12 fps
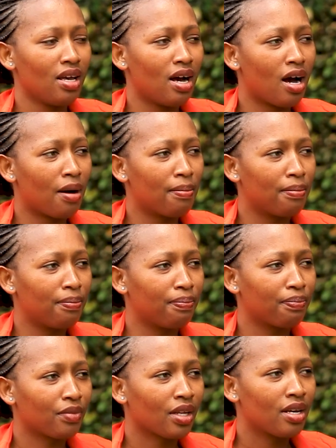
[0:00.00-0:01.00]
I
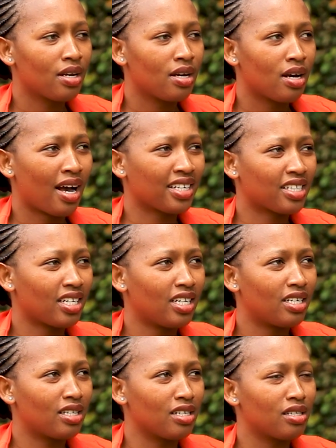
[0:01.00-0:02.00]

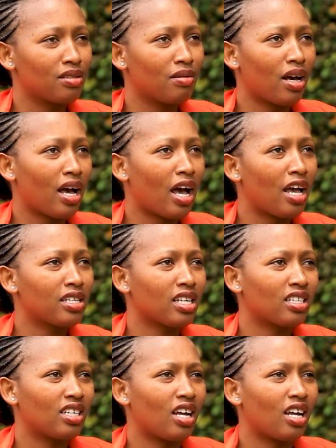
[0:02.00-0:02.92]
started